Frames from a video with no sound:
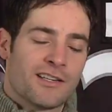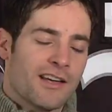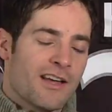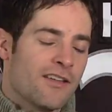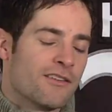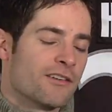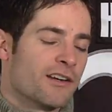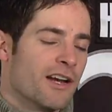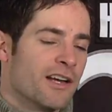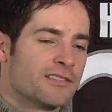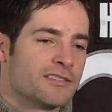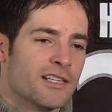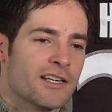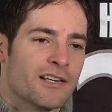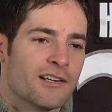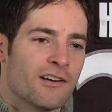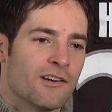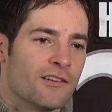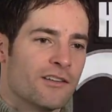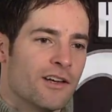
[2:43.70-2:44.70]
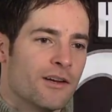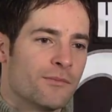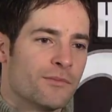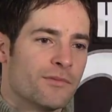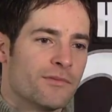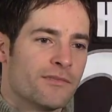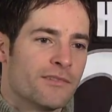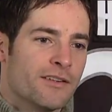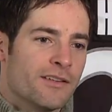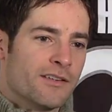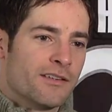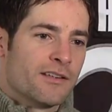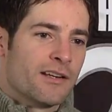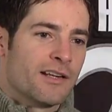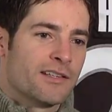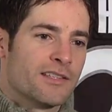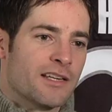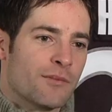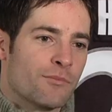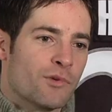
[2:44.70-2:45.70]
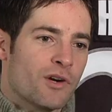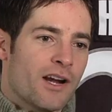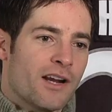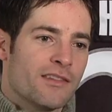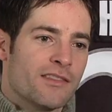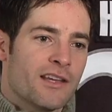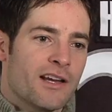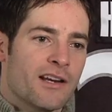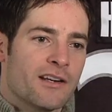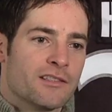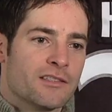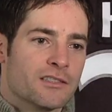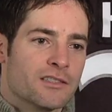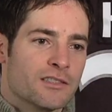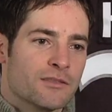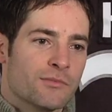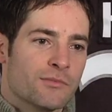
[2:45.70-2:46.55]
other guys get called up, I take pride in that just as